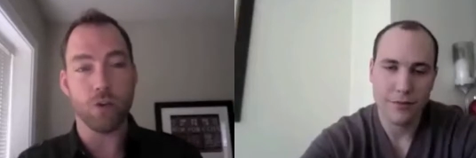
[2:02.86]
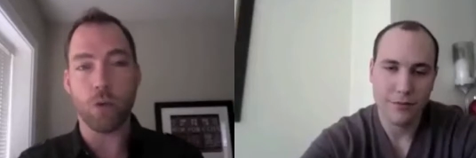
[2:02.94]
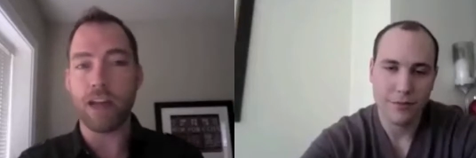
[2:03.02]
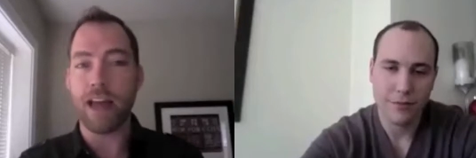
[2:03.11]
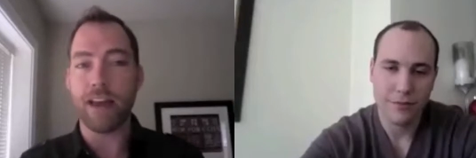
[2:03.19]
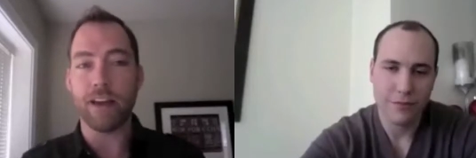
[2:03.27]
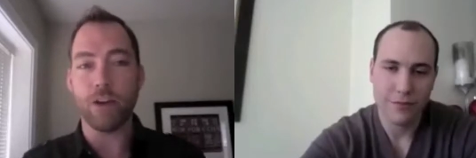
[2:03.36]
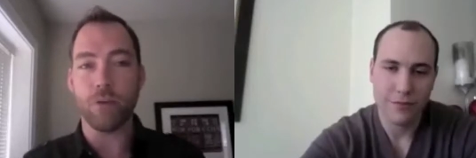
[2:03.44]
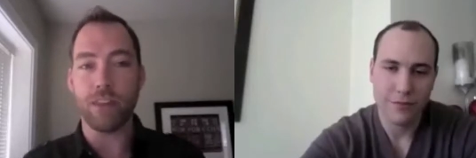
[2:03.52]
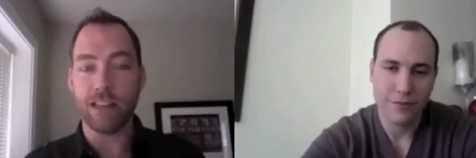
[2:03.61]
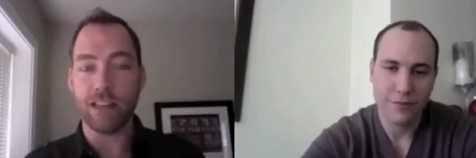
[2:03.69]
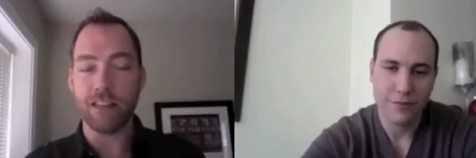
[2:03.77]
Speaker 1: What kind of new
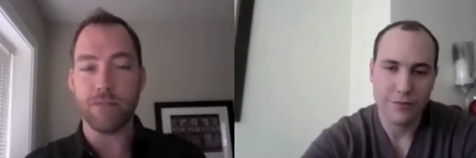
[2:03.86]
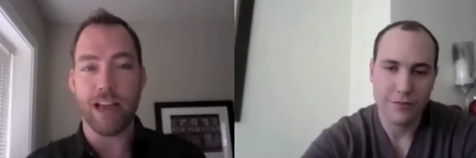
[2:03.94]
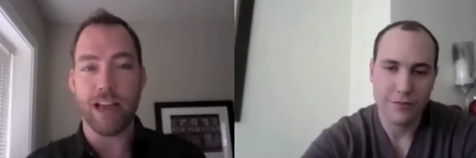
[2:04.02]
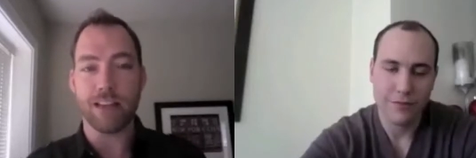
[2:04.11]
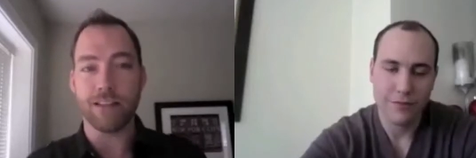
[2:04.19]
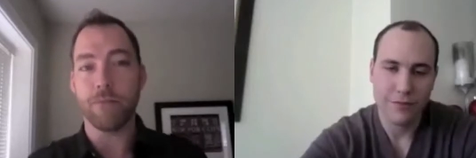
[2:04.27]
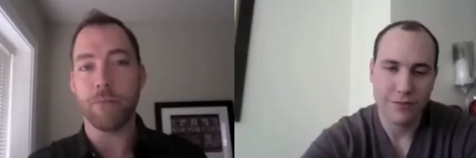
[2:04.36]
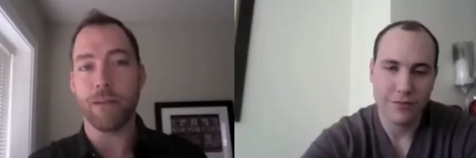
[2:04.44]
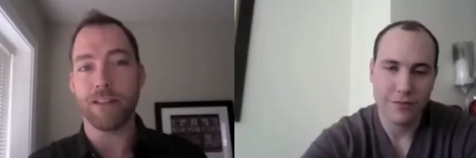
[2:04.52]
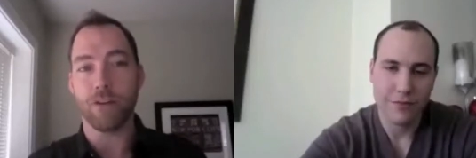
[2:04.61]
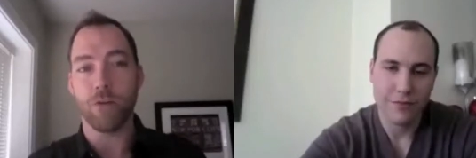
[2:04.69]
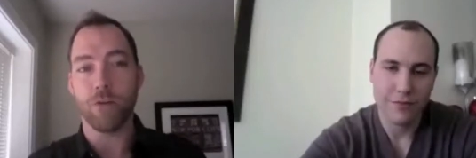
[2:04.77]
things have you guys
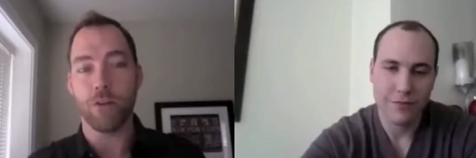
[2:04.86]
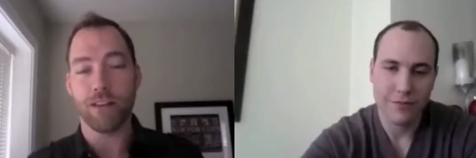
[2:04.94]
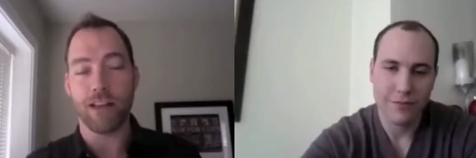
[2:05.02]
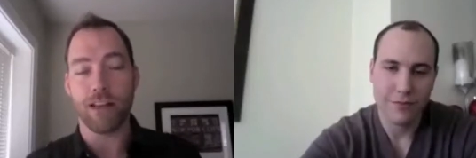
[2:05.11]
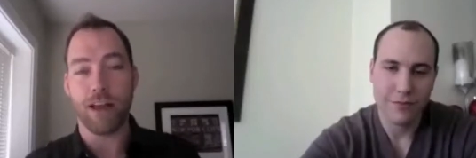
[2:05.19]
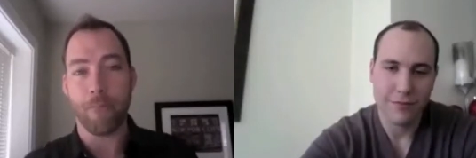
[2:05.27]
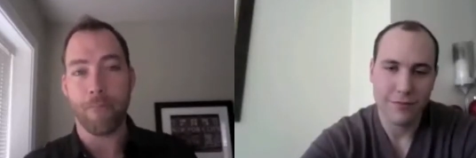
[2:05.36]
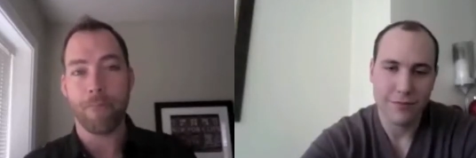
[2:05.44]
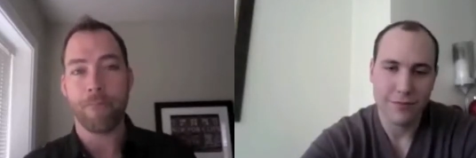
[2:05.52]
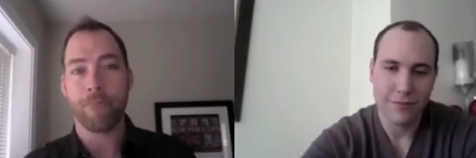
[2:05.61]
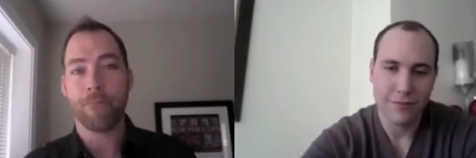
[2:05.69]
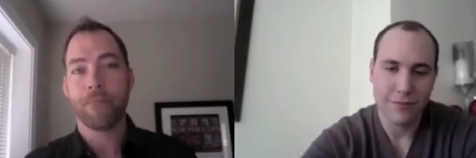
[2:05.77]
implemented over this time?
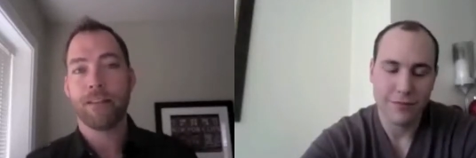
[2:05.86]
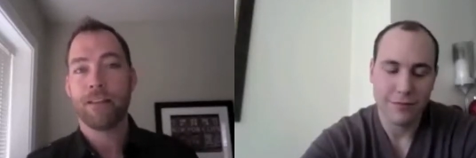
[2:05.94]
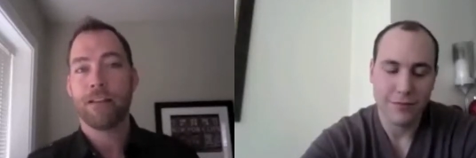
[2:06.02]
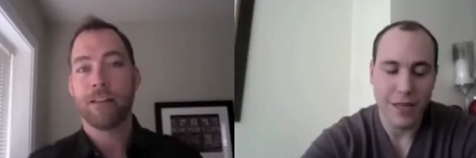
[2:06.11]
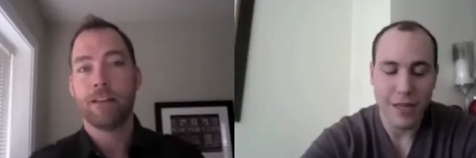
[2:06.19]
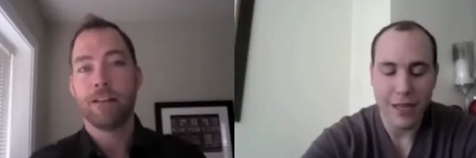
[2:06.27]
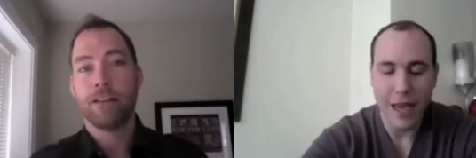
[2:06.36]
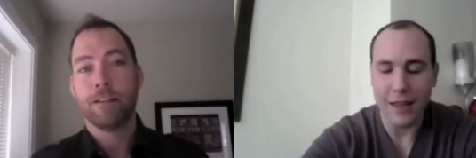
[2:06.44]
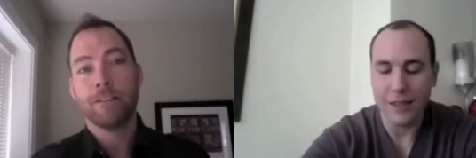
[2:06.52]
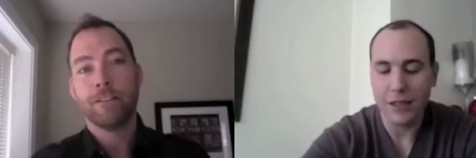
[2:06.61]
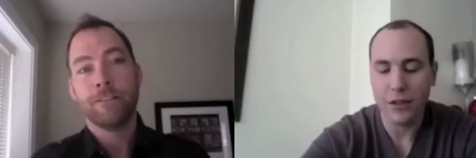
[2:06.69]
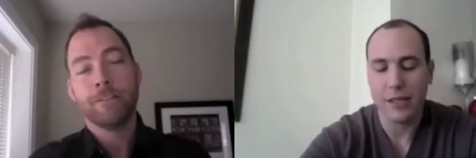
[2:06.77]

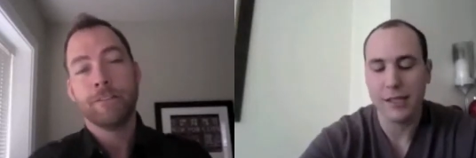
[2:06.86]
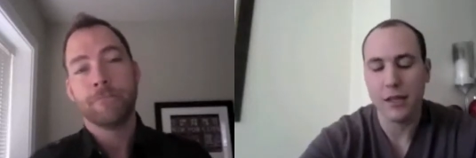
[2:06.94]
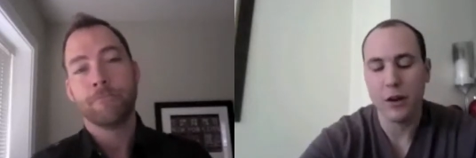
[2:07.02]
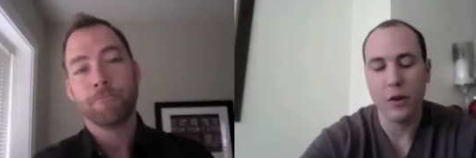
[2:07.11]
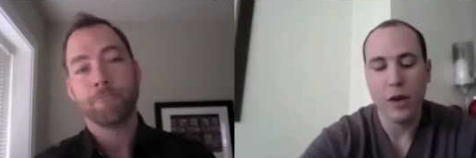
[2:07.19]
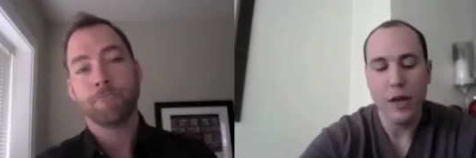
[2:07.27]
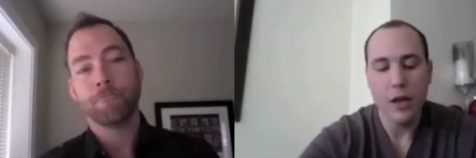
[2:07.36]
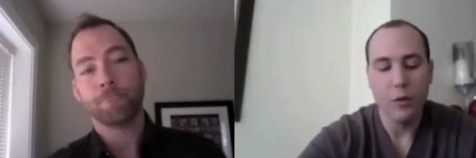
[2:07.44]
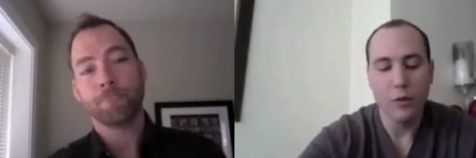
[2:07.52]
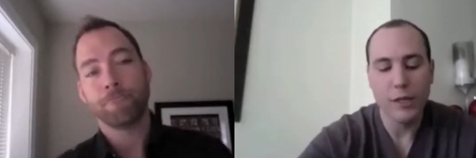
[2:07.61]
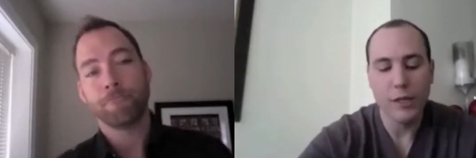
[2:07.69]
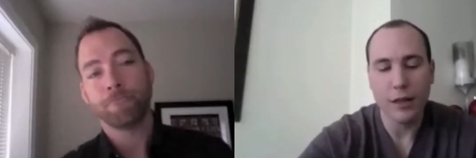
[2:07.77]
Speaker 2: Yeah, totally. So
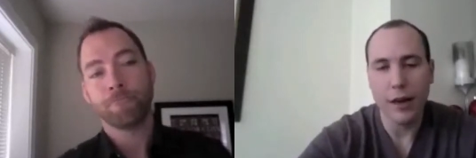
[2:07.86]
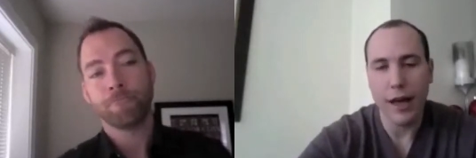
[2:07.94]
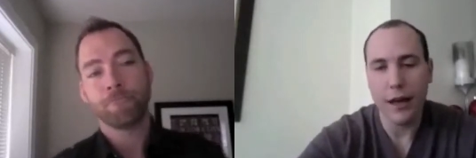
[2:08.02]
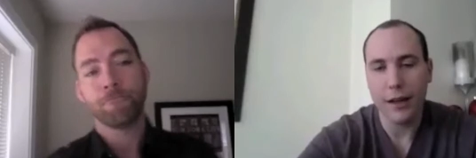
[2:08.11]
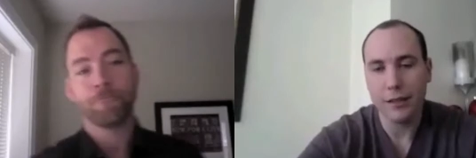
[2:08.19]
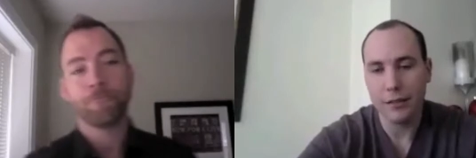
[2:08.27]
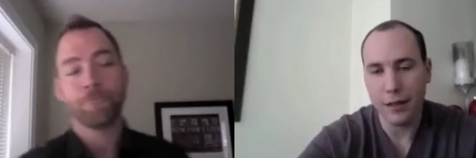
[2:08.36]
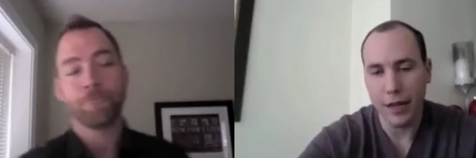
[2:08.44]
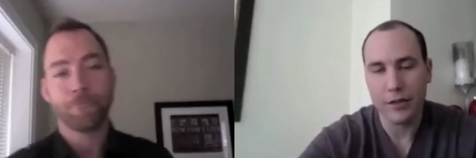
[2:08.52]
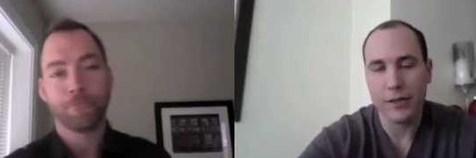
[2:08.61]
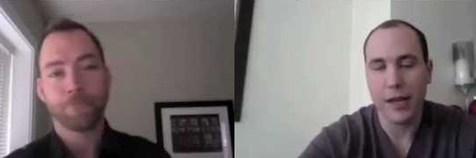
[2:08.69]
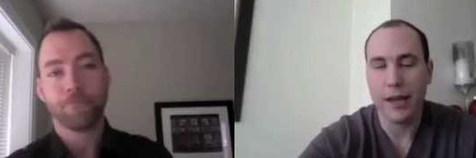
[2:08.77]
we started out in,
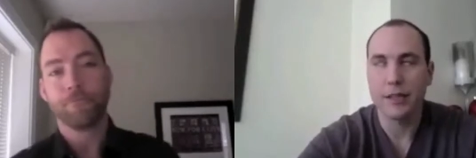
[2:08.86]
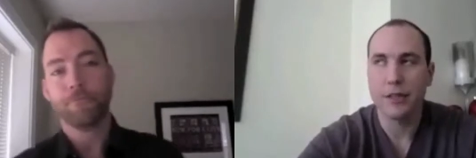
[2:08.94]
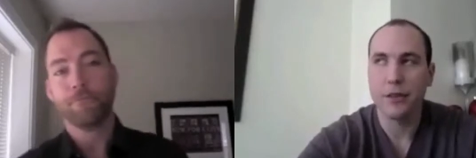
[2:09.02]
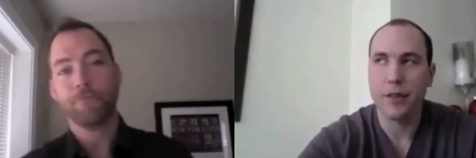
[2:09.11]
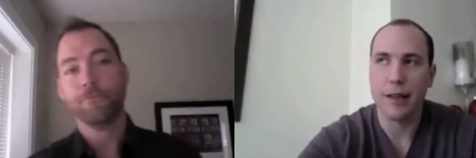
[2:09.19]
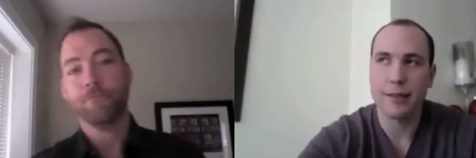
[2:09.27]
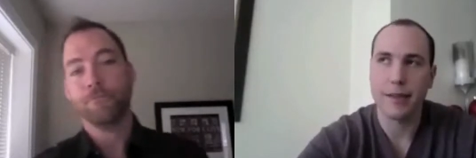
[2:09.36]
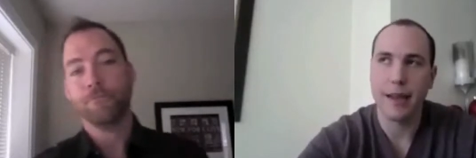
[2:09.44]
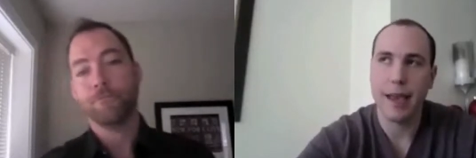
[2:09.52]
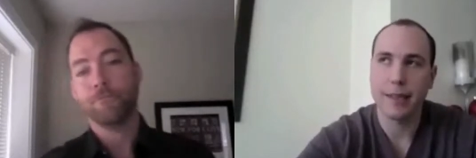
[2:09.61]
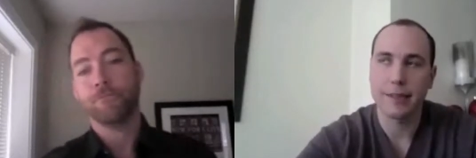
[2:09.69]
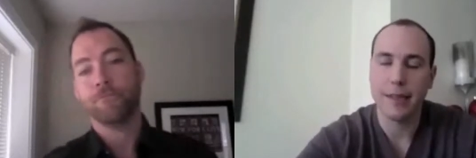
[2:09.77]
like you said, in two thousand
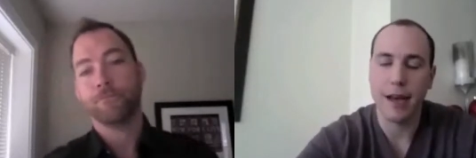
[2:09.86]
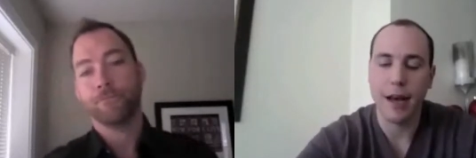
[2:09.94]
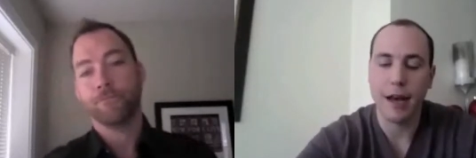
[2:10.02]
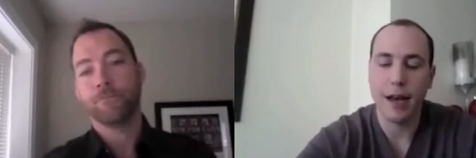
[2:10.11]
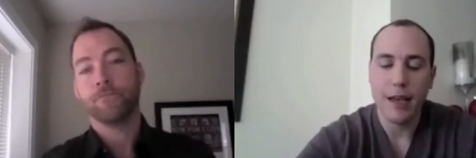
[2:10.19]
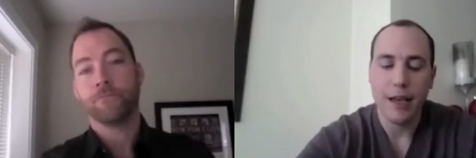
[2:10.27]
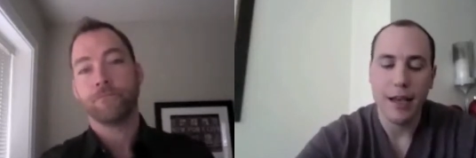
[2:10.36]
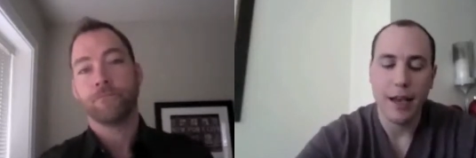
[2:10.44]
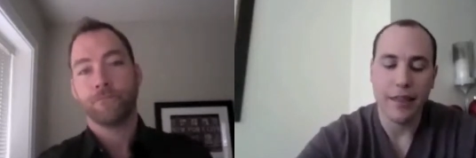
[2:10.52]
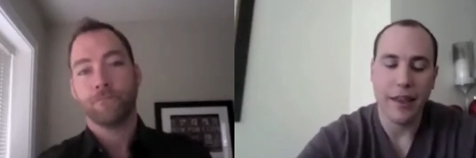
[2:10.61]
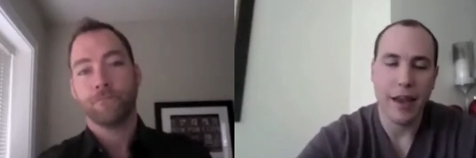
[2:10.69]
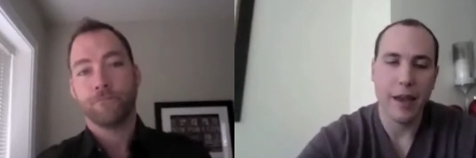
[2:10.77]
eight, uh,
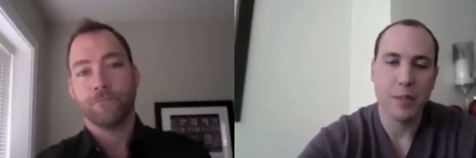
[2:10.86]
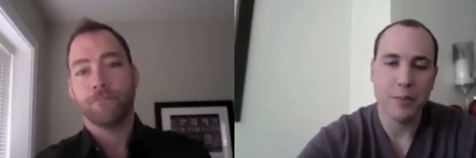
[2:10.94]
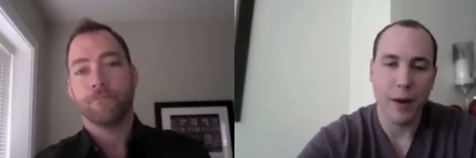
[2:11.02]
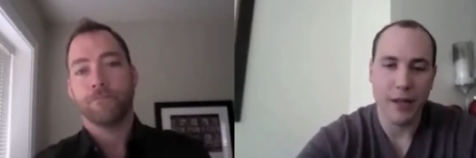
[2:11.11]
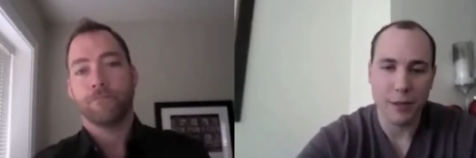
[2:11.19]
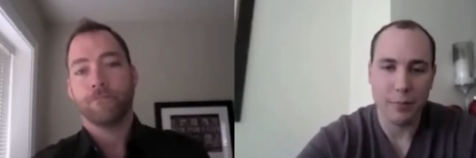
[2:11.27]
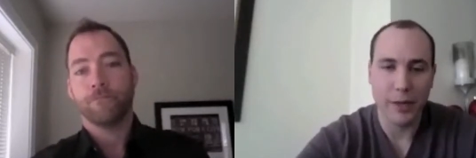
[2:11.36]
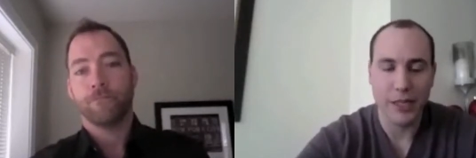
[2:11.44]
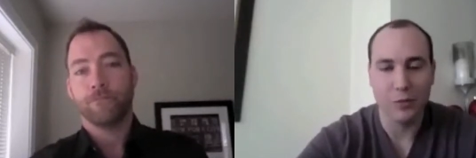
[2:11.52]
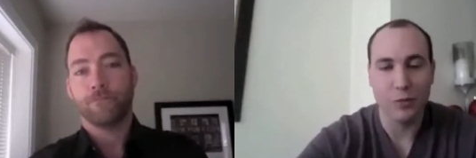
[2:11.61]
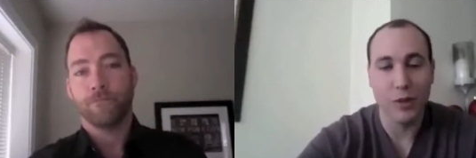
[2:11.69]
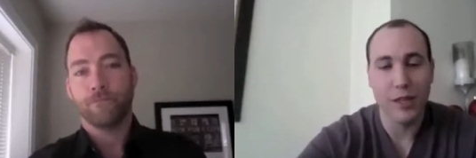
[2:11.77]
and the name Sponsor
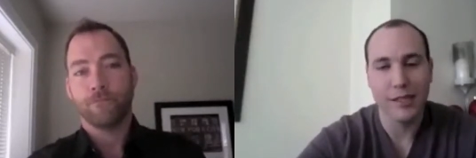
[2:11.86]
Pitch really